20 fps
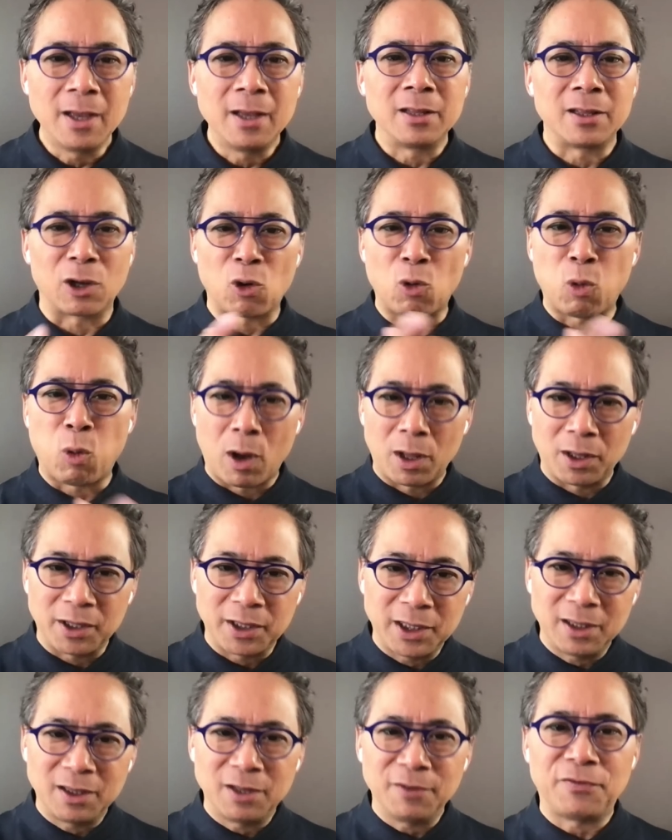The
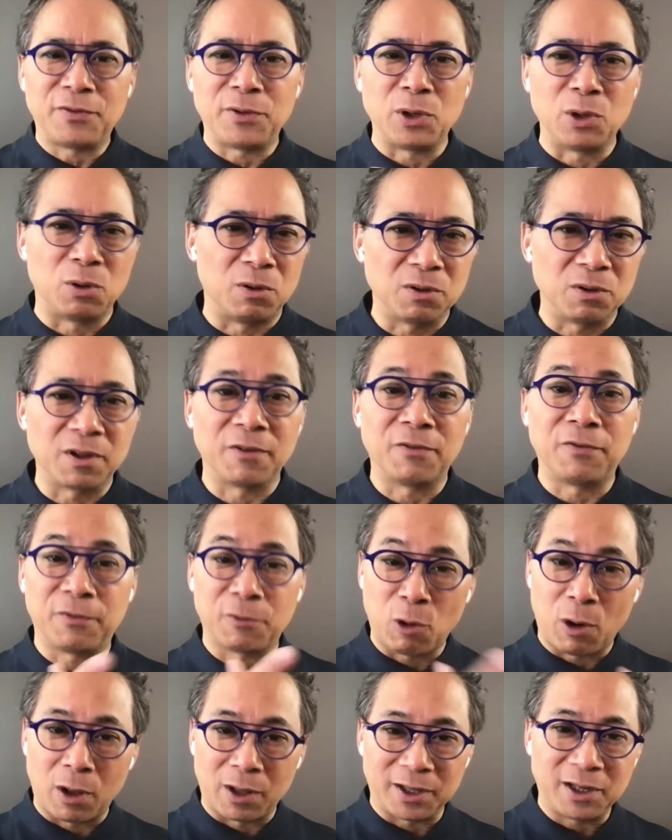quality of the fuel, the
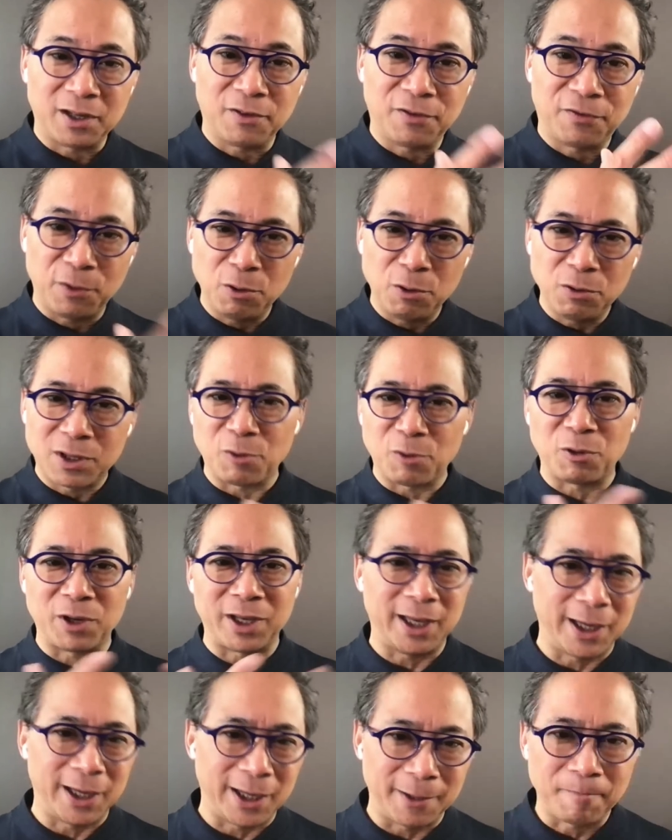quality of the food that we
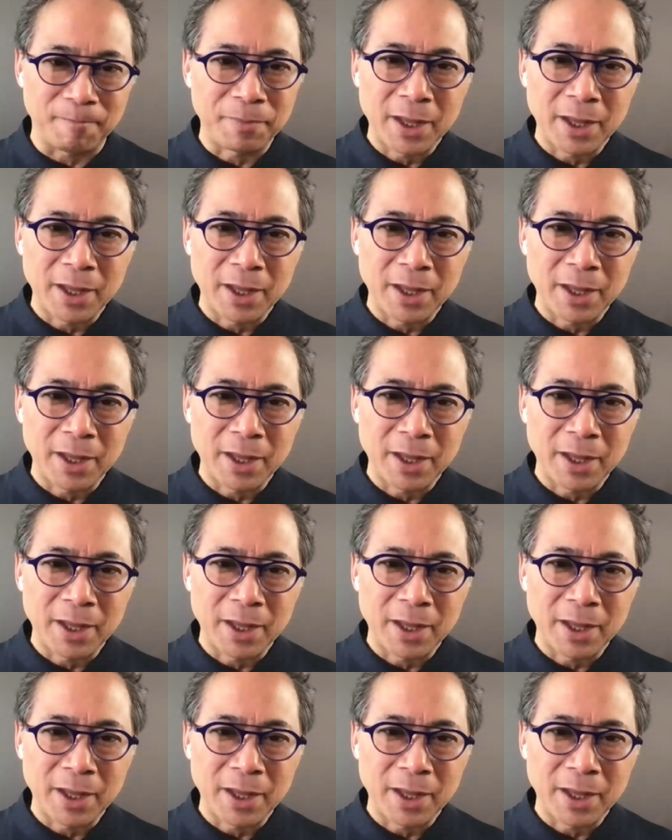eat